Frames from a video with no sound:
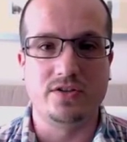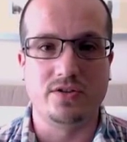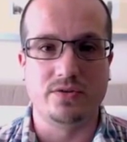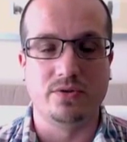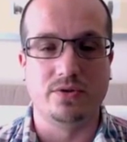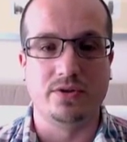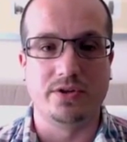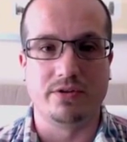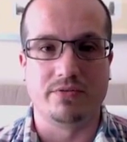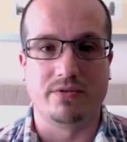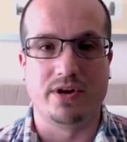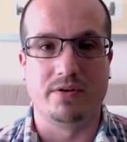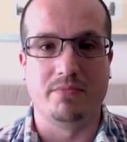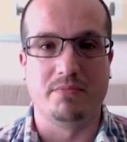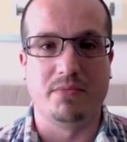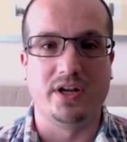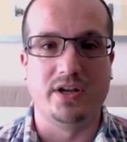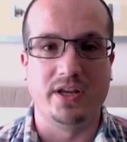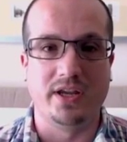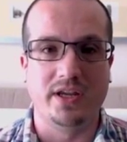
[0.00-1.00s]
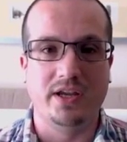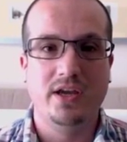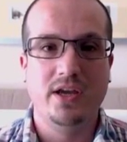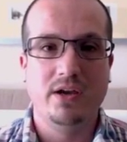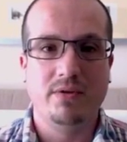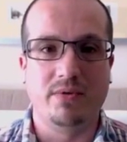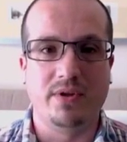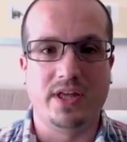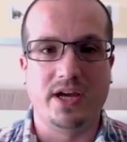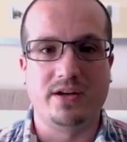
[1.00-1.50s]
store your own money
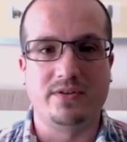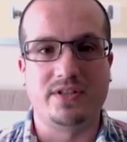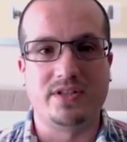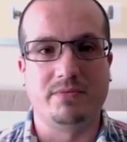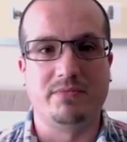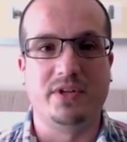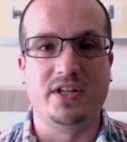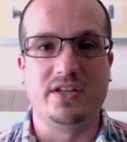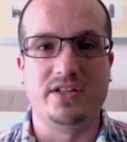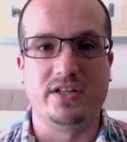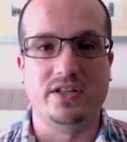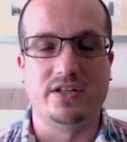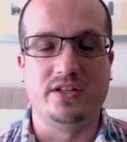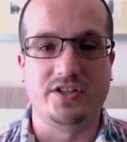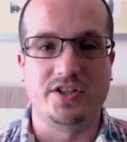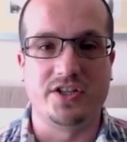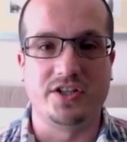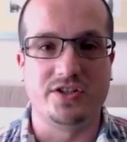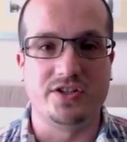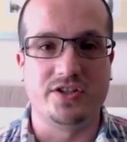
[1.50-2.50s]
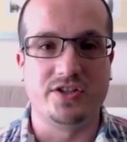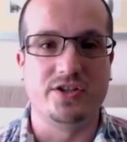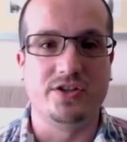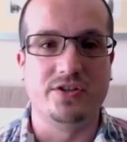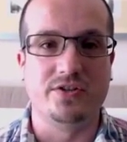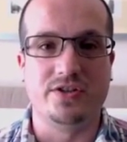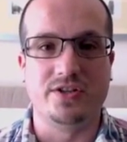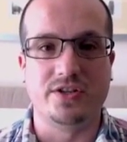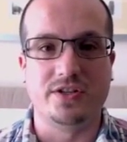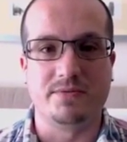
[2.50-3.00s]
without some of these large
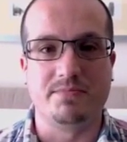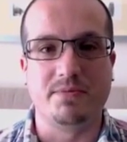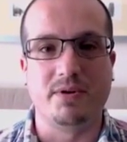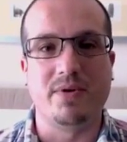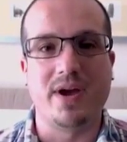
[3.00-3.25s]
institutions.